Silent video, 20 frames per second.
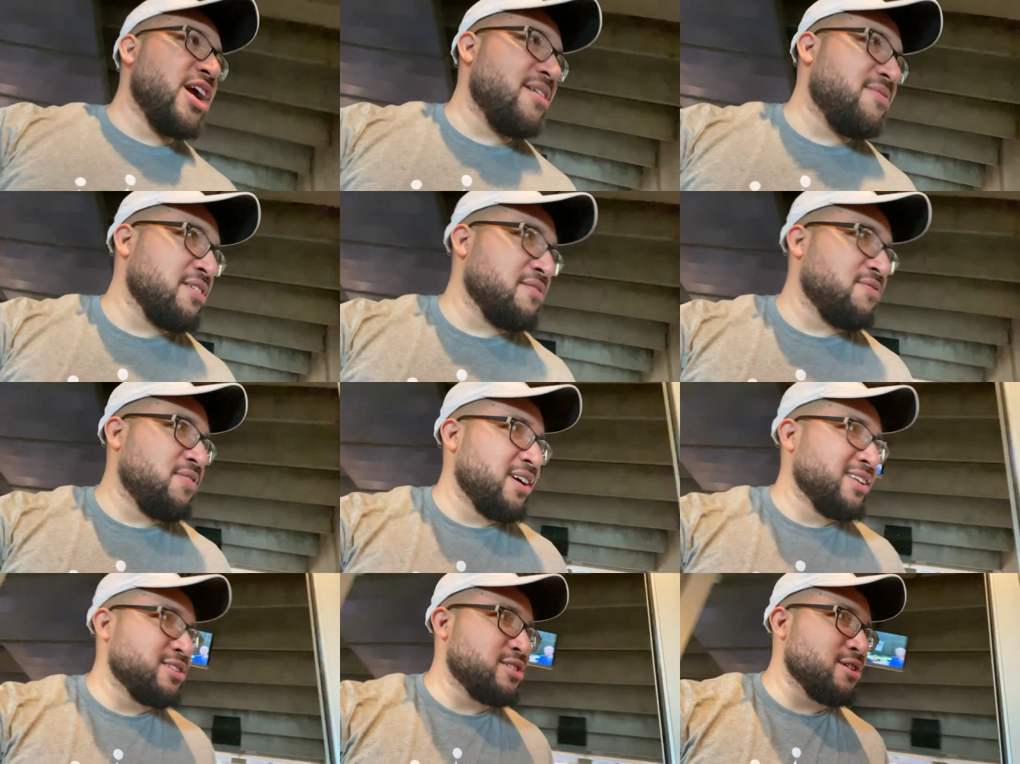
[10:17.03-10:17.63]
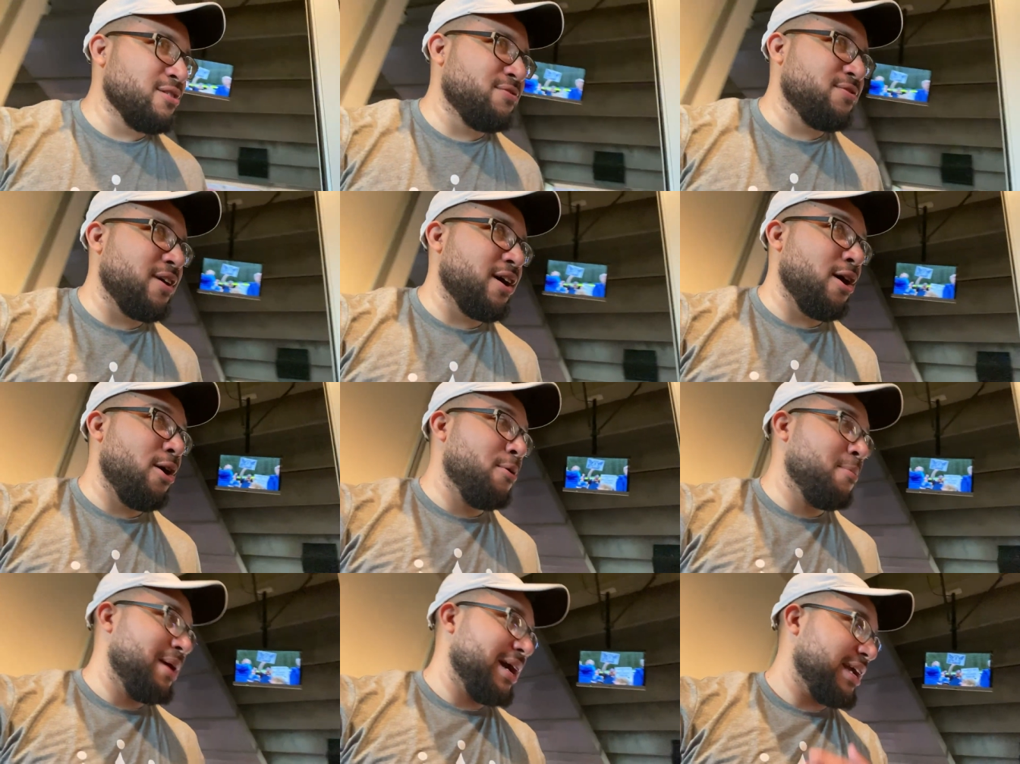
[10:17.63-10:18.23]
having fun so far?
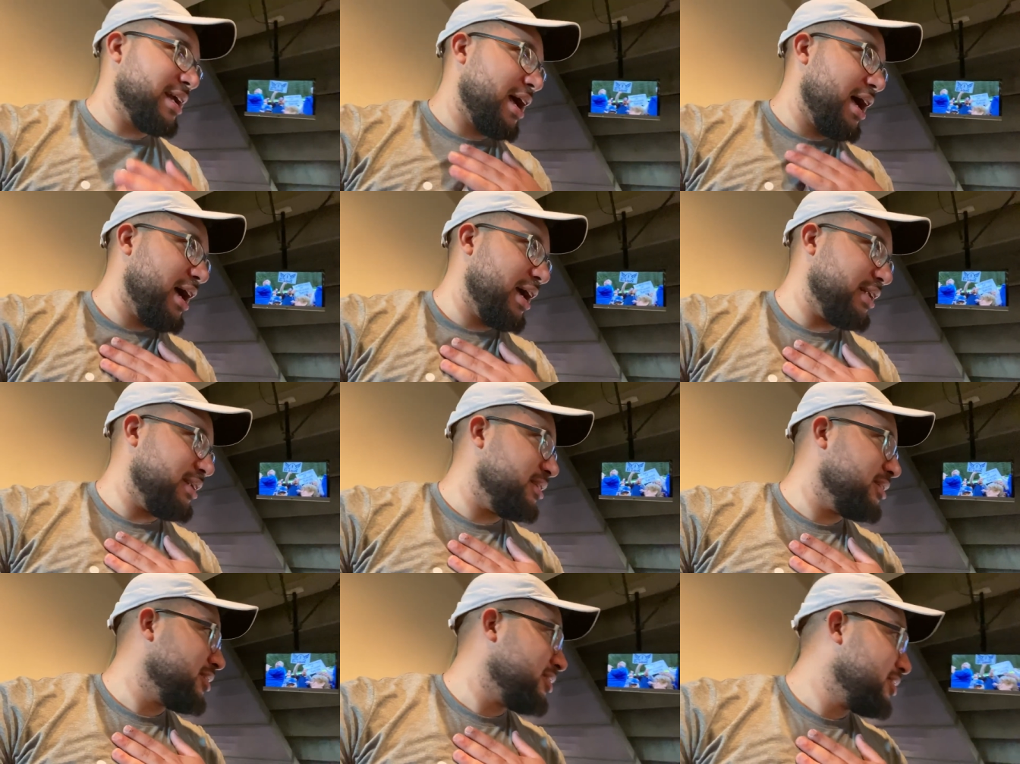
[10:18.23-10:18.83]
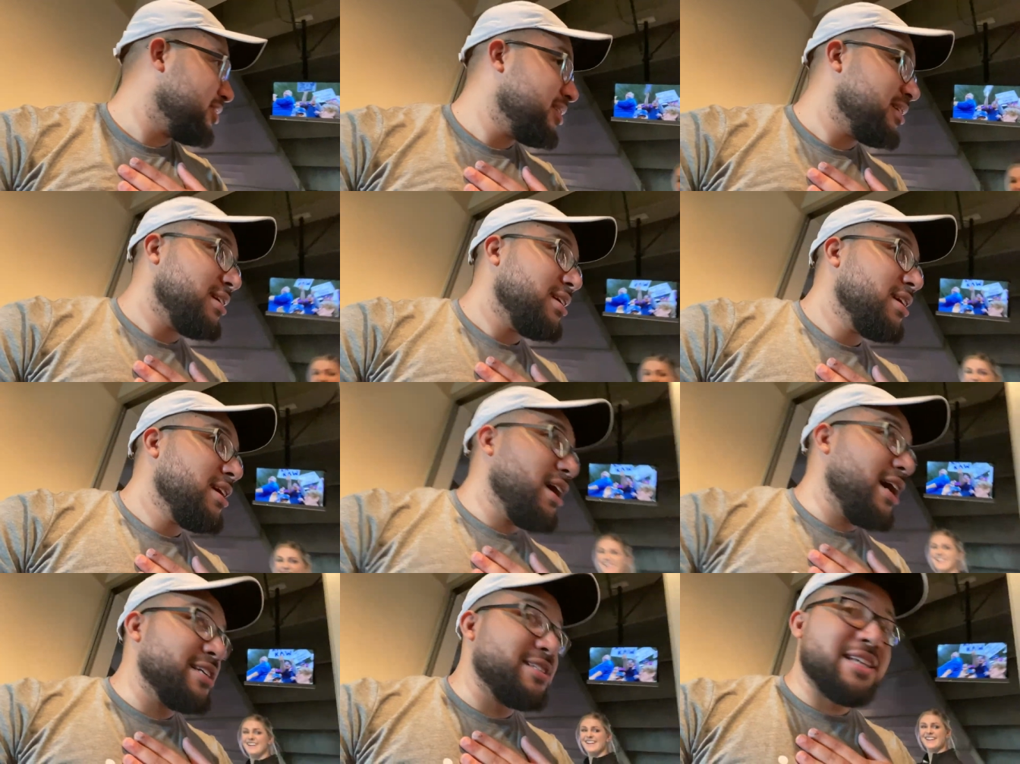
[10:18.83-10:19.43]
Oh my God.
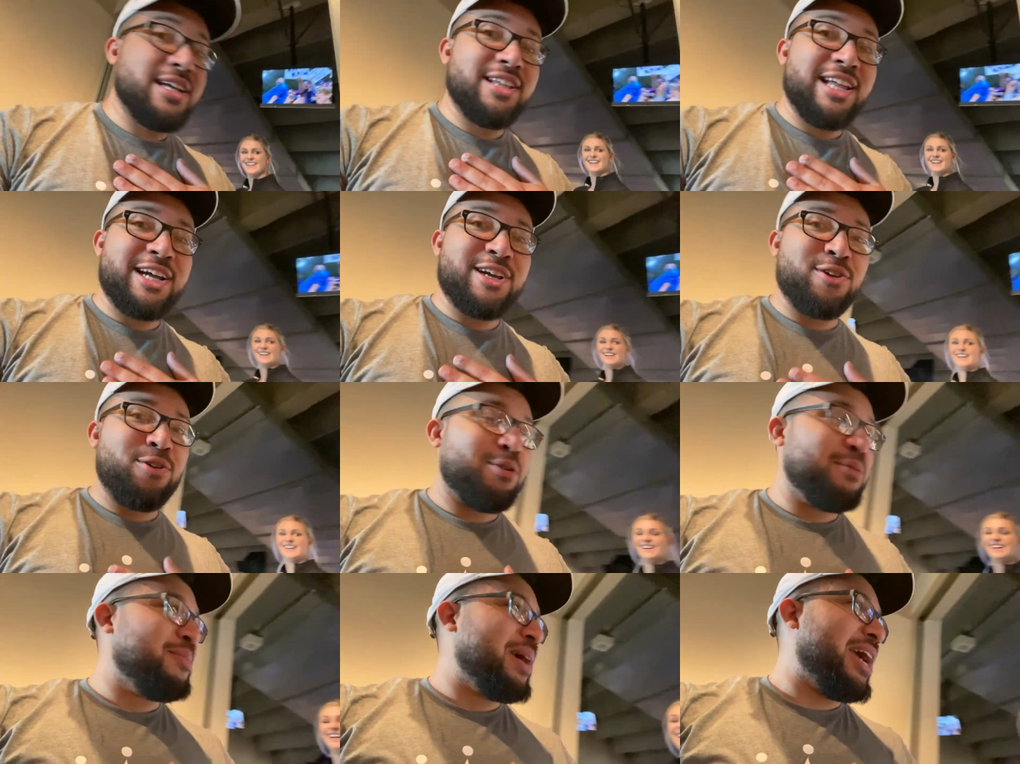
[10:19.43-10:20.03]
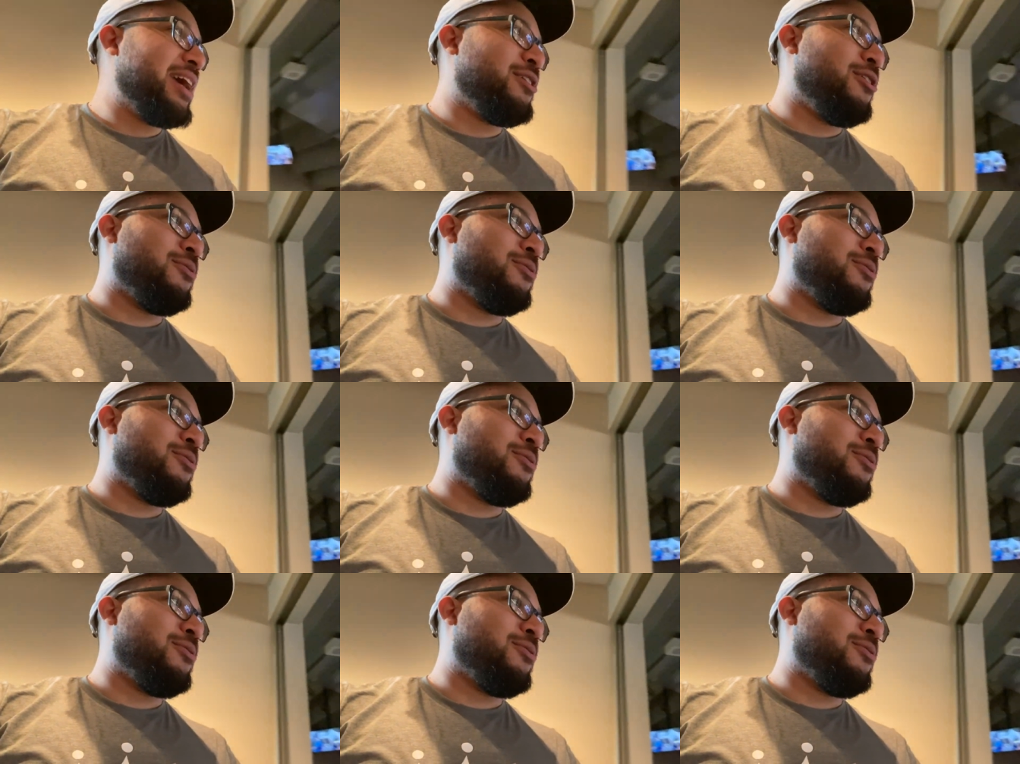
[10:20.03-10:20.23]
I sound like an old man